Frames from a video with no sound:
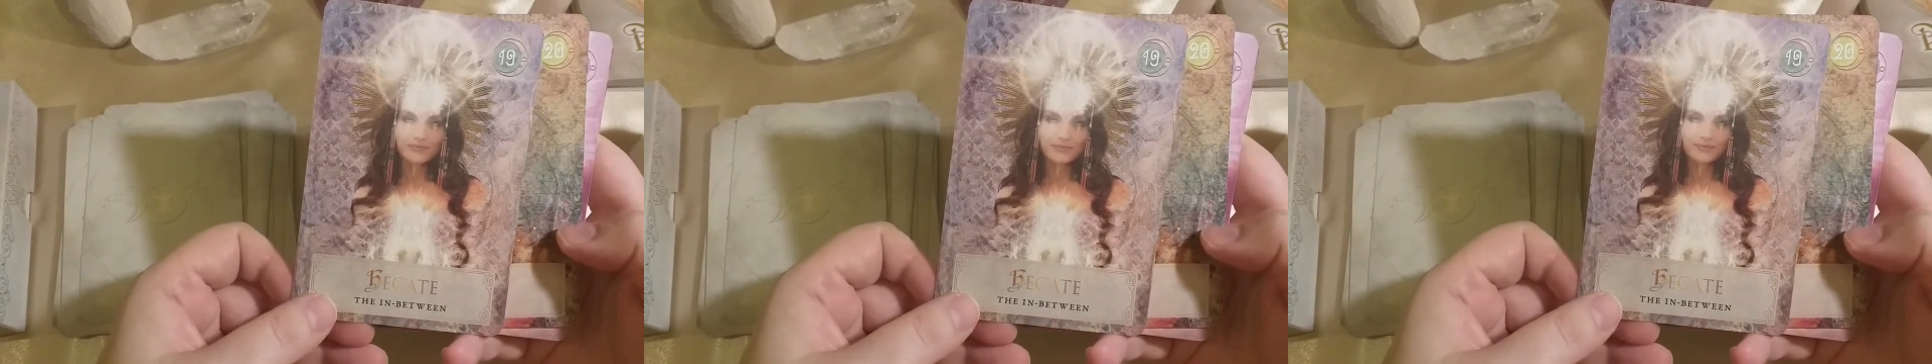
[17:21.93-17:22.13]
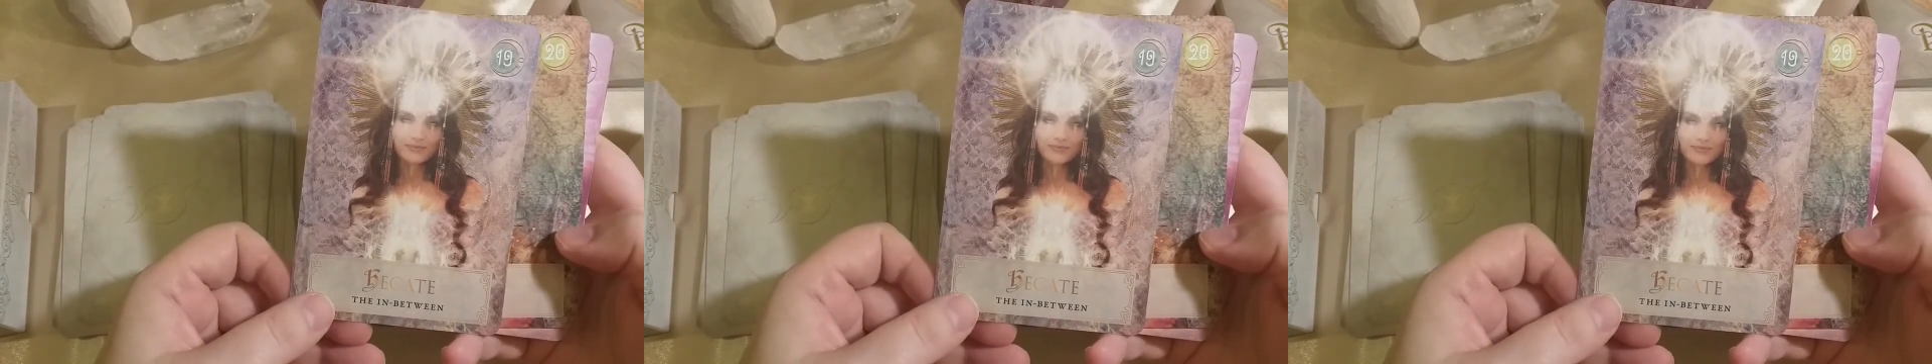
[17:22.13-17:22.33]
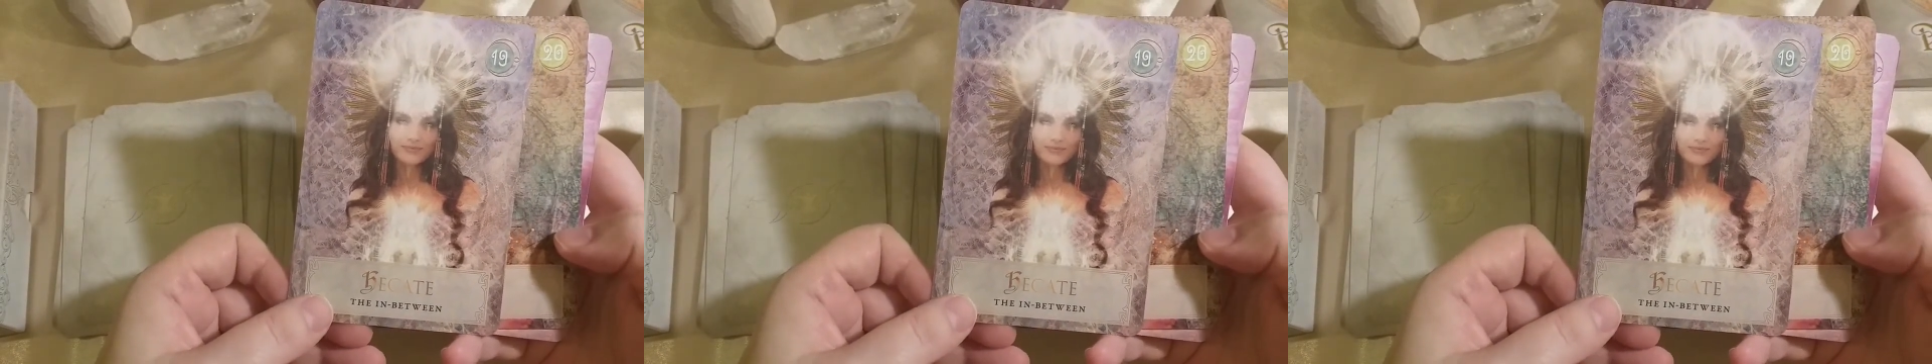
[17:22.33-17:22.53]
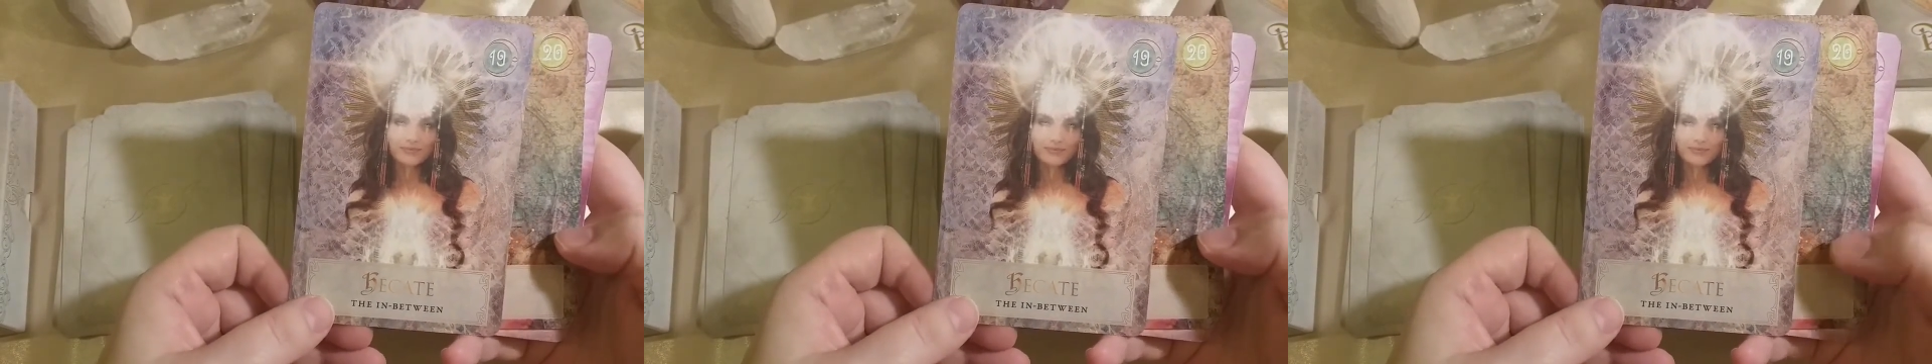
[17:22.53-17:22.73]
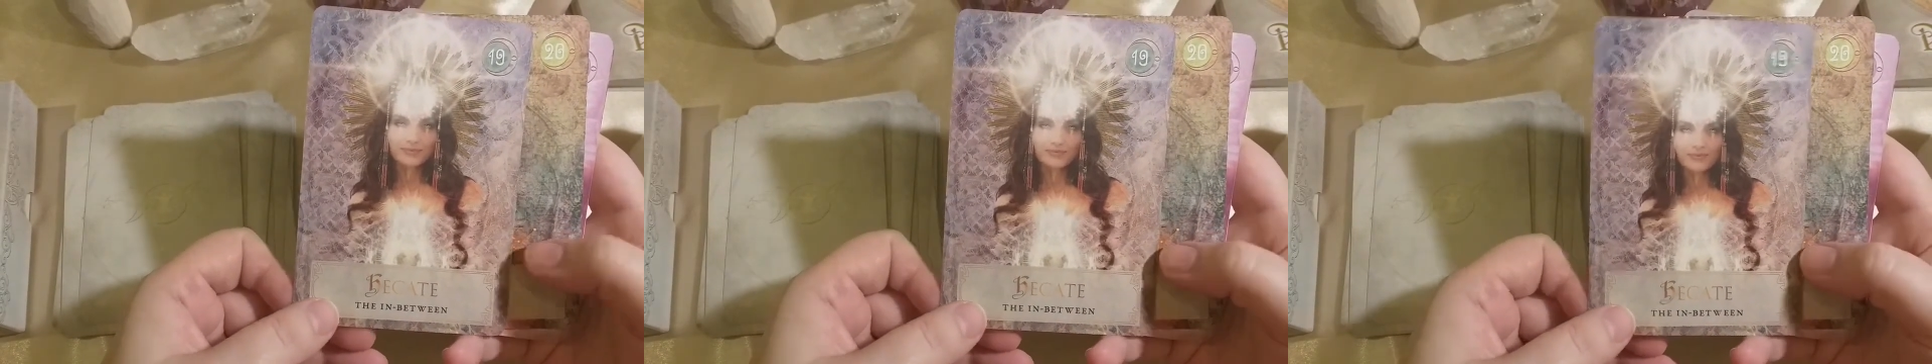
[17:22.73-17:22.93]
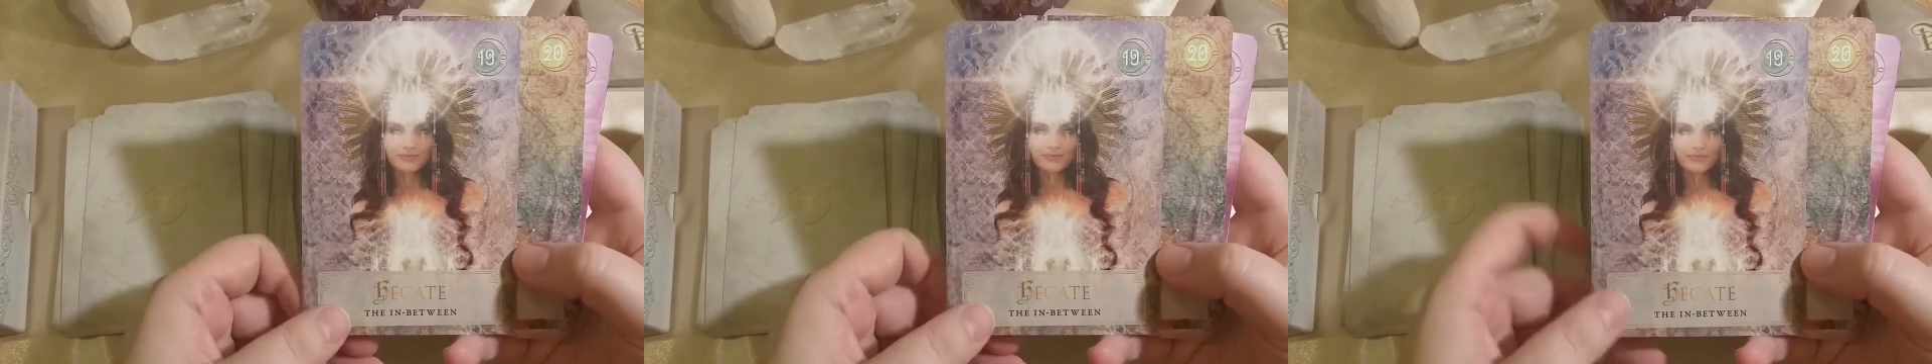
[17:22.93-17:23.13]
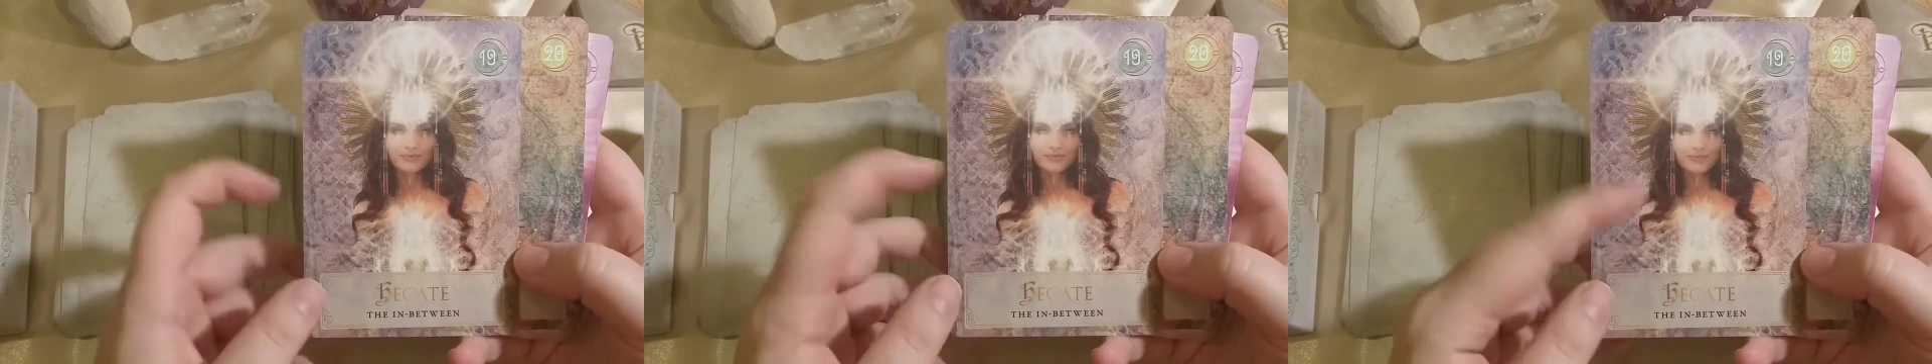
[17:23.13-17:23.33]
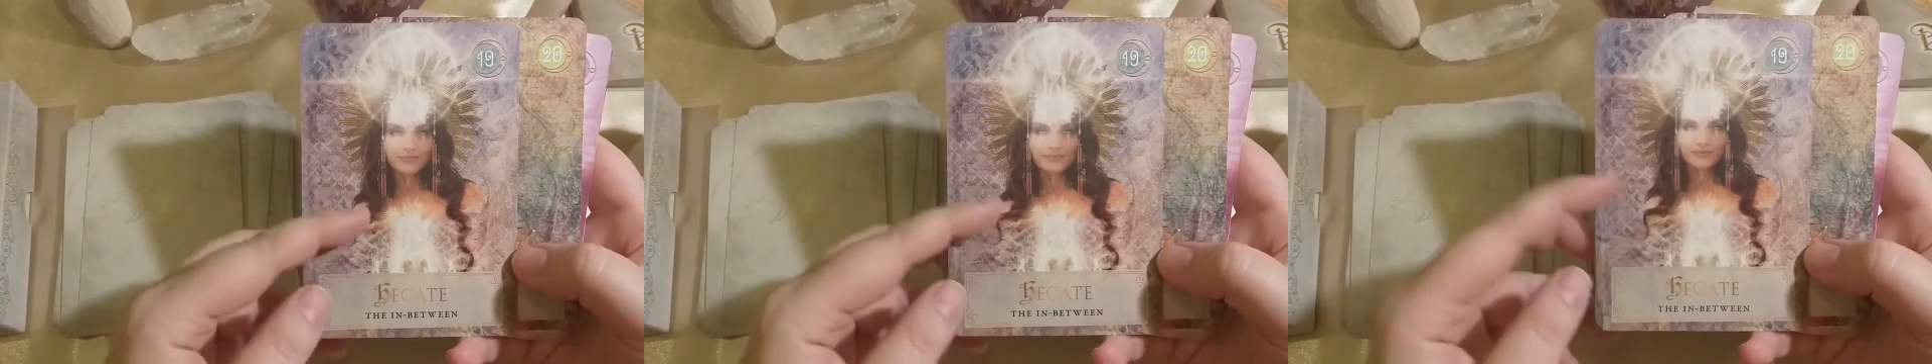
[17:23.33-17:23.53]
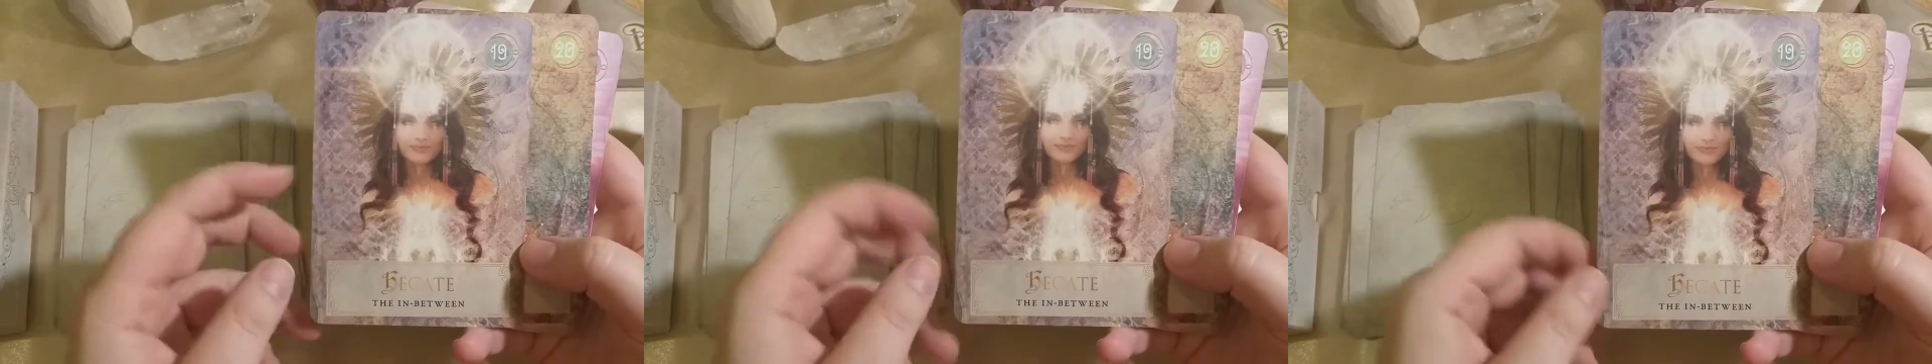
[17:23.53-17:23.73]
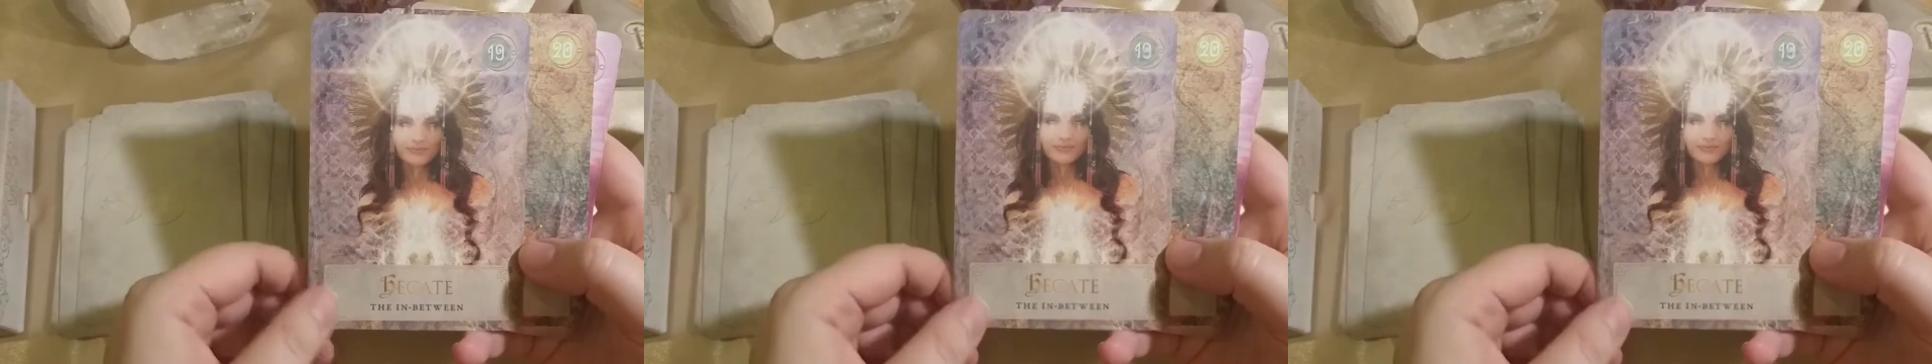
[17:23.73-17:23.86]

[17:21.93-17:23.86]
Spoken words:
because I'm so eager to meet her,